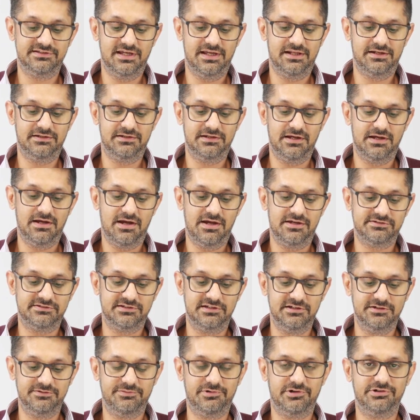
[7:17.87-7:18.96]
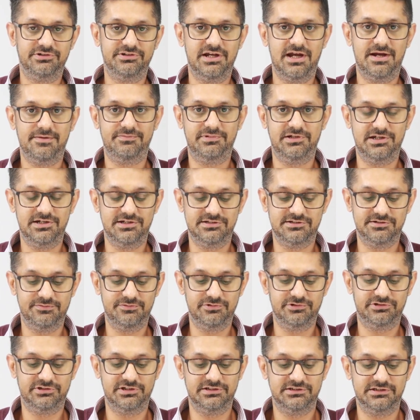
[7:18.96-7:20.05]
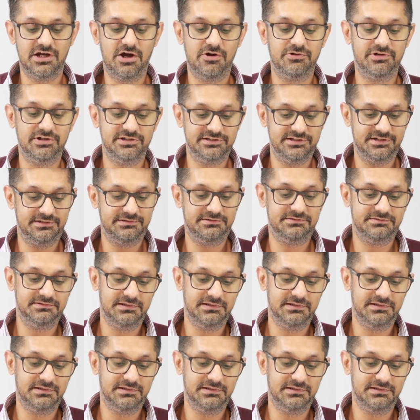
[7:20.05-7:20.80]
and asking about the application process. How does it,